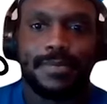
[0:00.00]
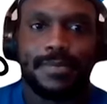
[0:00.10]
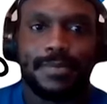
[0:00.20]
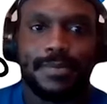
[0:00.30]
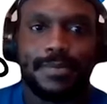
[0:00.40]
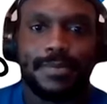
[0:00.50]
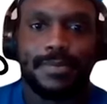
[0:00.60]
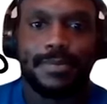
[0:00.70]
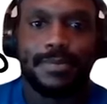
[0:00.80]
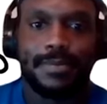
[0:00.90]

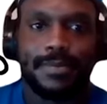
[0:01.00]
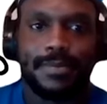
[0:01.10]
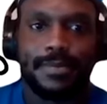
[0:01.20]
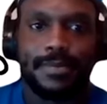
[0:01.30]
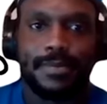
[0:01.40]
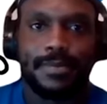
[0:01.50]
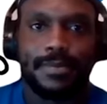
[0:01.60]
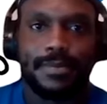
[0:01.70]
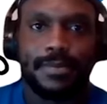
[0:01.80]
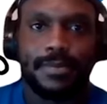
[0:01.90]

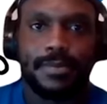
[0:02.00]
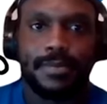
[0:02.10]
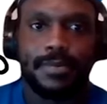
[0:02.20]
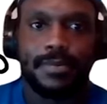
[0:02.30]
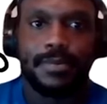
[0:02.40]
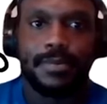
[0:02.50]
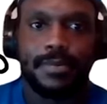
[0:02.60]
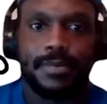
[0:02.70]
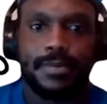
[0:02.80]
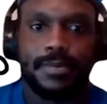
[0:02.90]

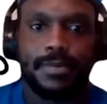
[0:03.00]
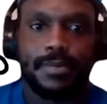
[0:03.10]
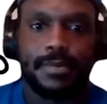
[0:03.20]
[no speech]